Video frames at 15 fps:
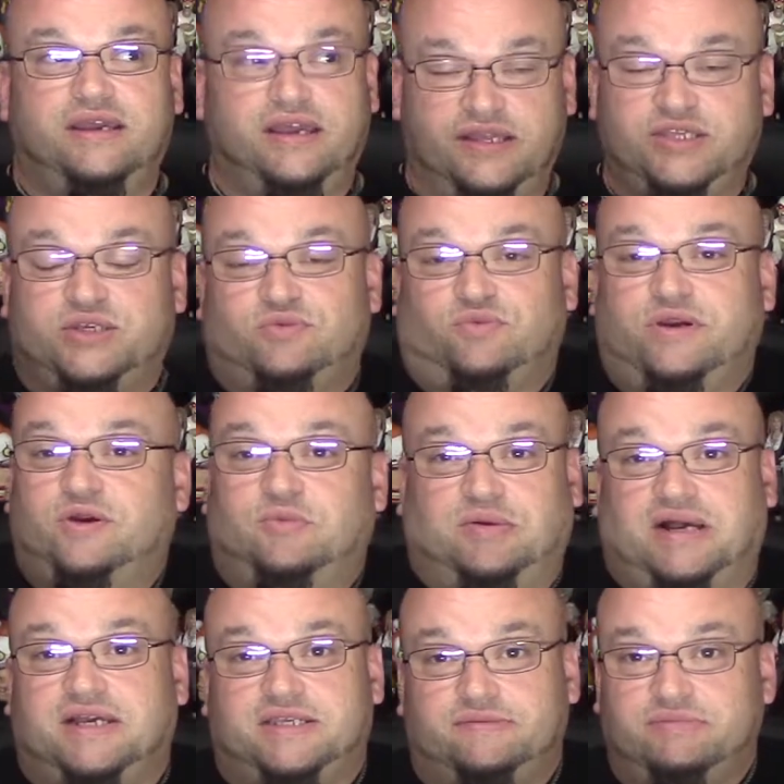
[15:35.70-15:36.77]
it's a real
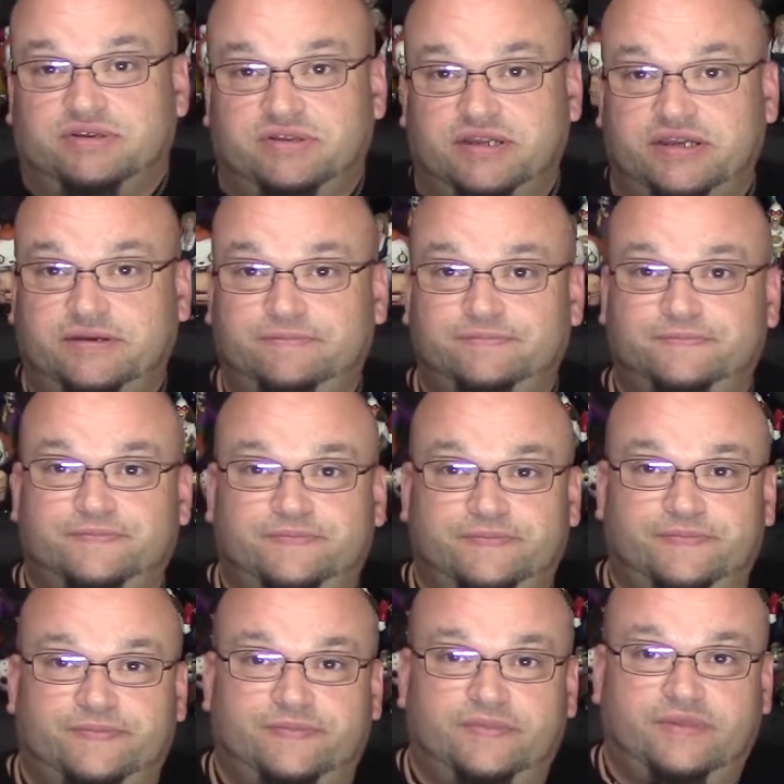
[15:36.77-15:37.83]
possibility.
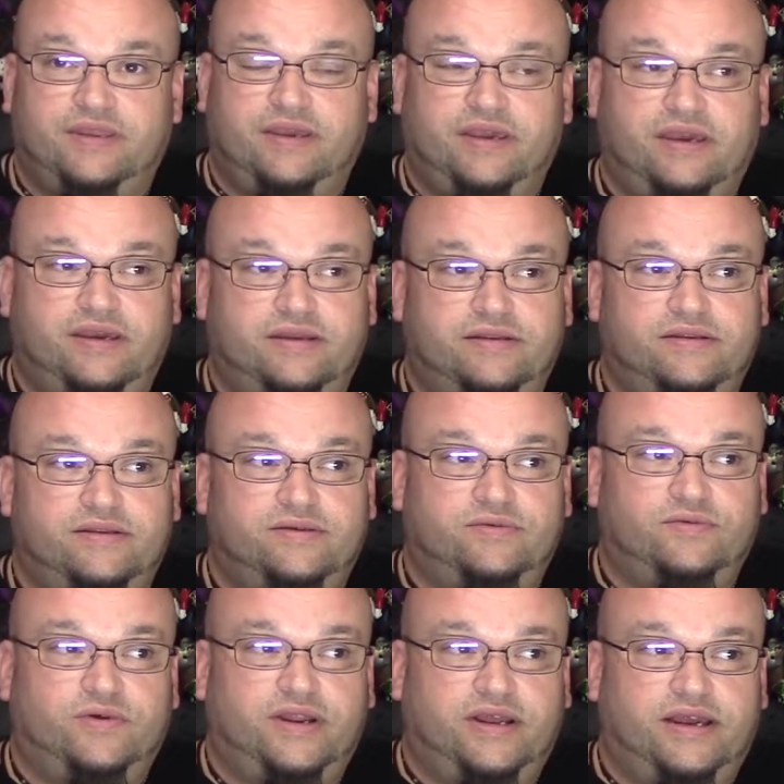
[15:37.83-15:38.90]
And
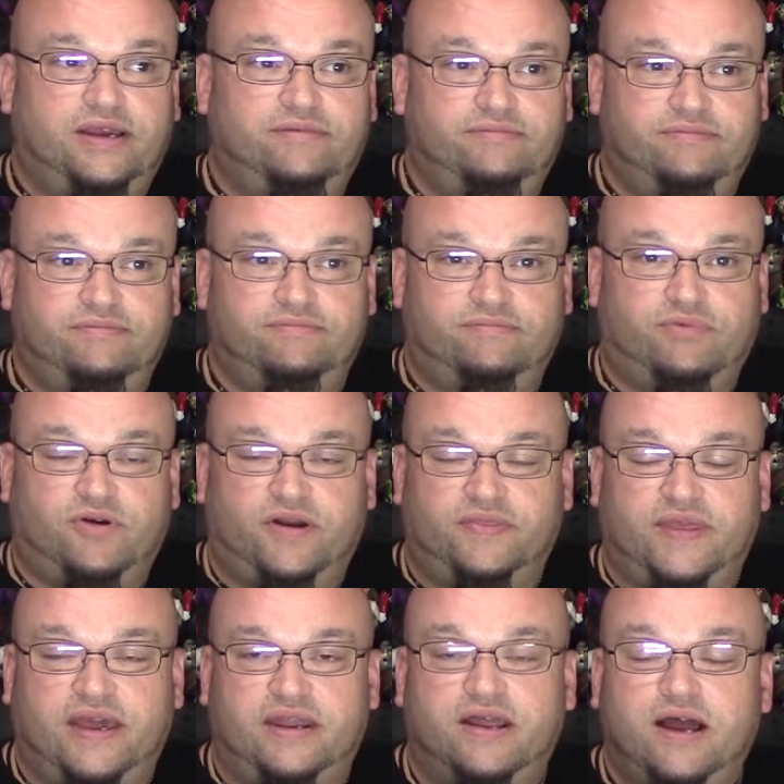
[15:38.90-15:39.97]
when I brought
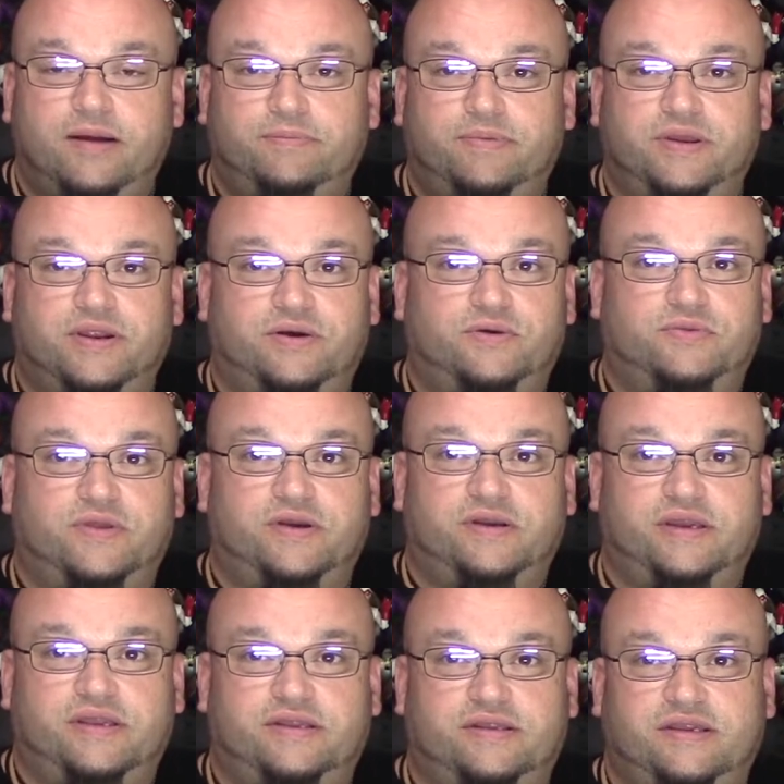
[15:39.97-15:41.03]
that up, you know, there,
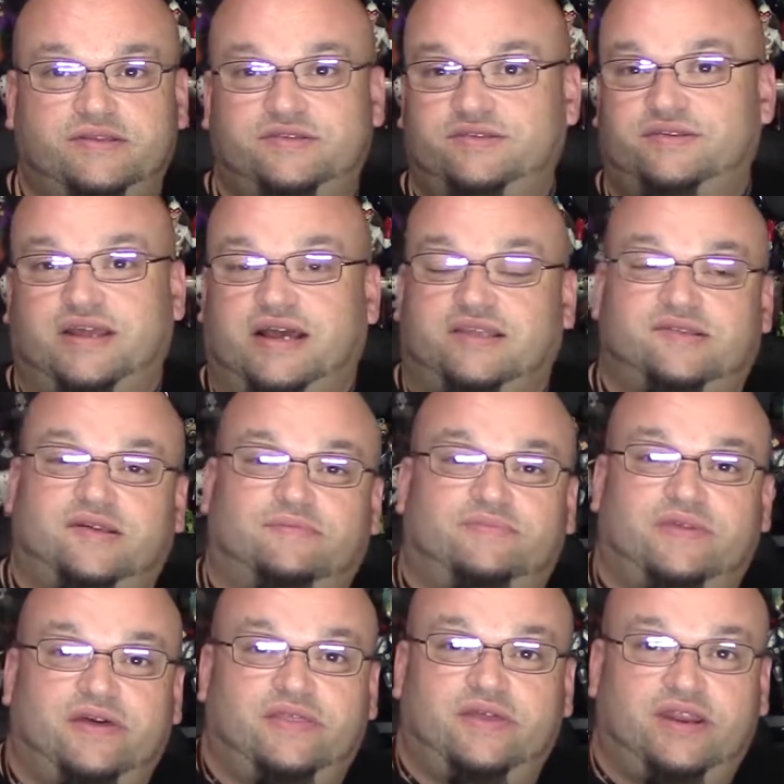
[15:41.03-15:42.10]
it's not
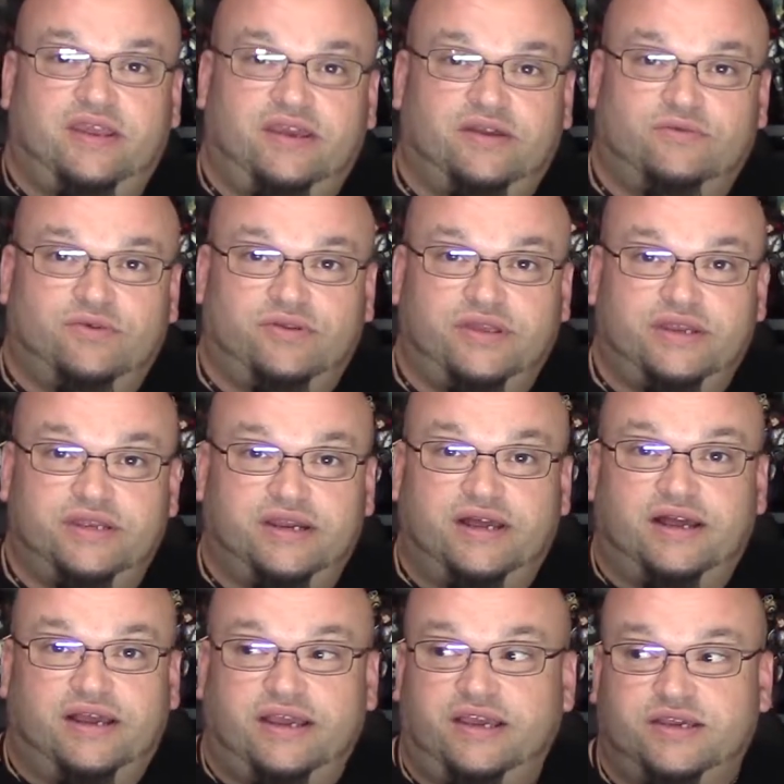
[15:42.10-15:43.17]
something that he can really
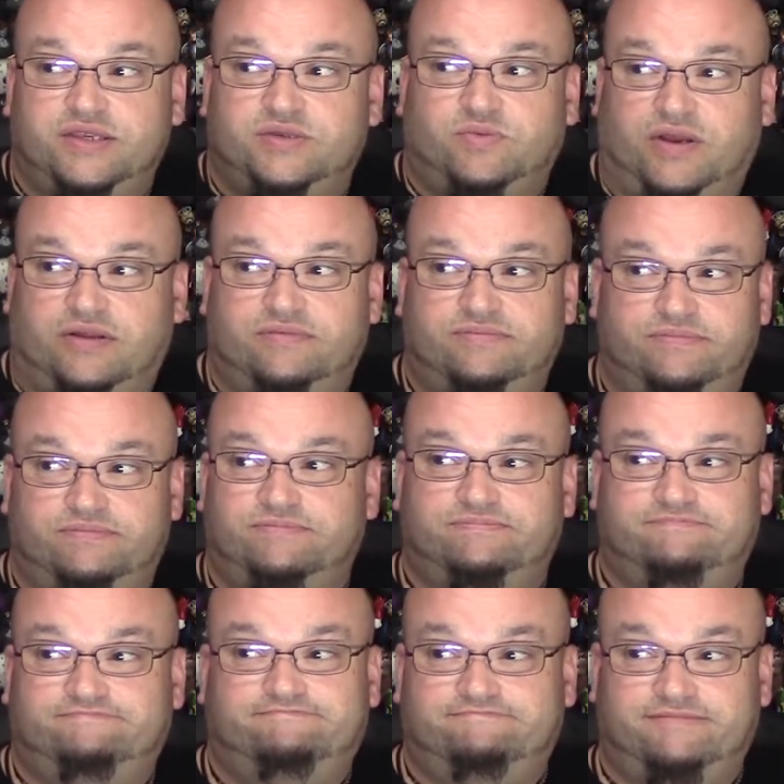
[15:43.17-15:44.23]
deny because, well,
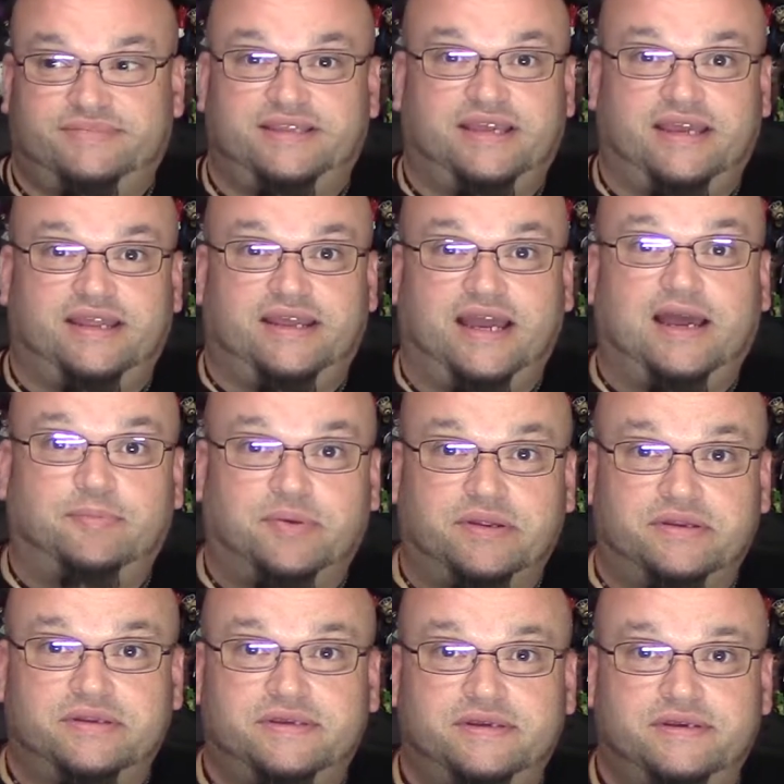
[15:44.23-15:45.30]
it
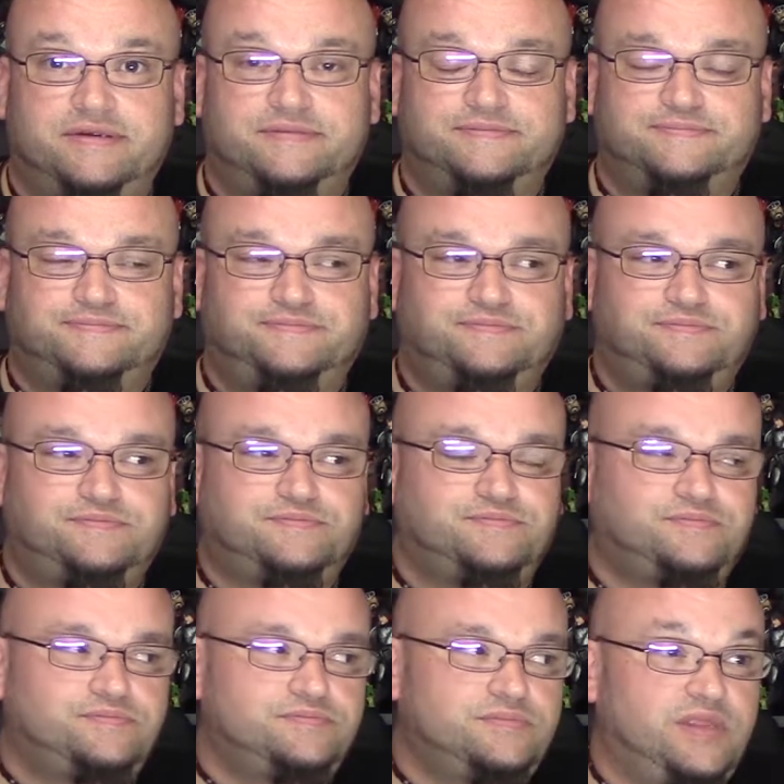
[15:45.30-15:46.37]
happened.
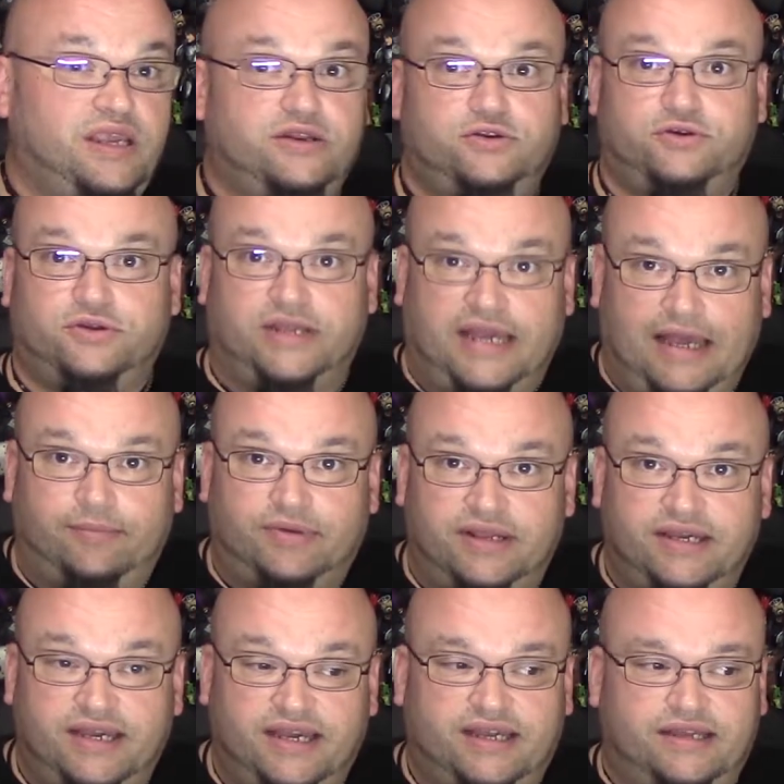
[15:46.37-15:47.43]
It could happen
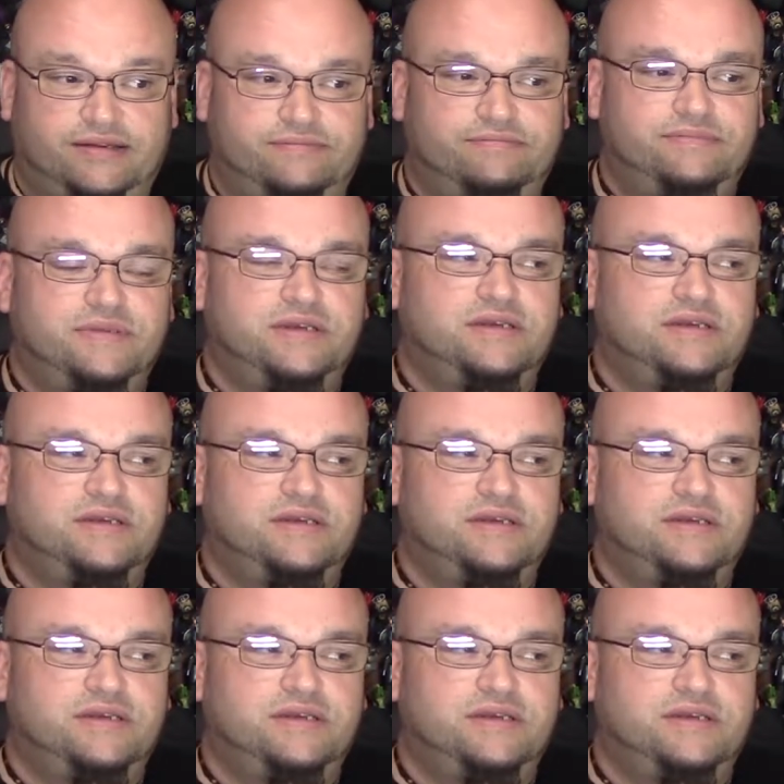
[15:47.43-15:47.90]
again.